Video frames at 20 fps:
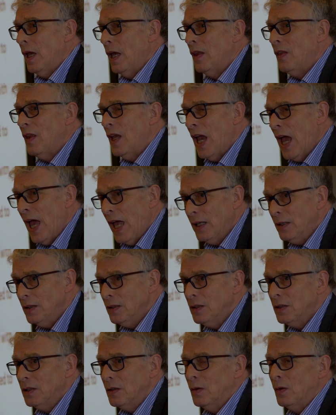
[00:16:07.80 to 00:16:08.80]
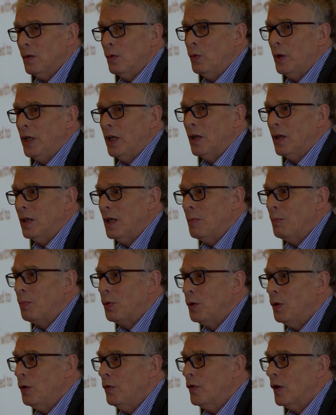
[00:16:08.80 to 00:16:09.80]
In the end, we can
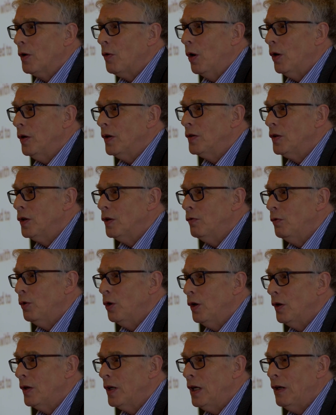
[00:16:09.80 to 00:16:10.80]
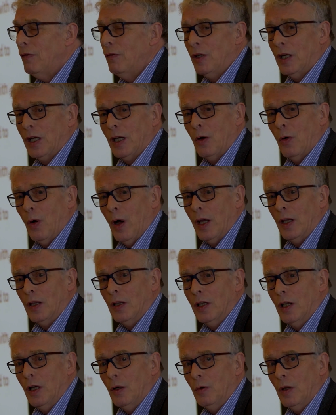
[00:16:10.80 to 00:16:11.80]
improve the quality of work even in
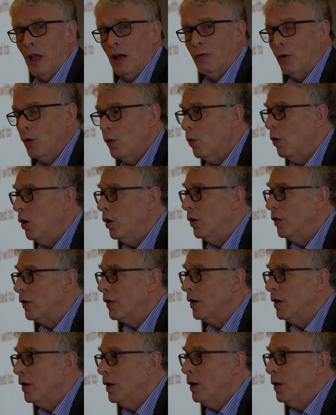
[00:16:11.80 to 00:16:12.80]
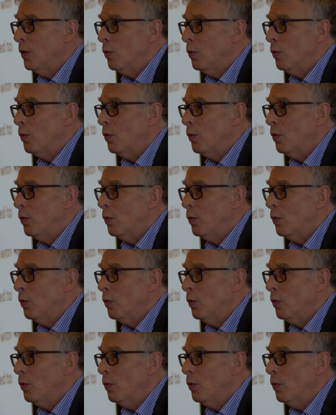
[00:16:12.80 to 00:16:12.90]
quite low-level work.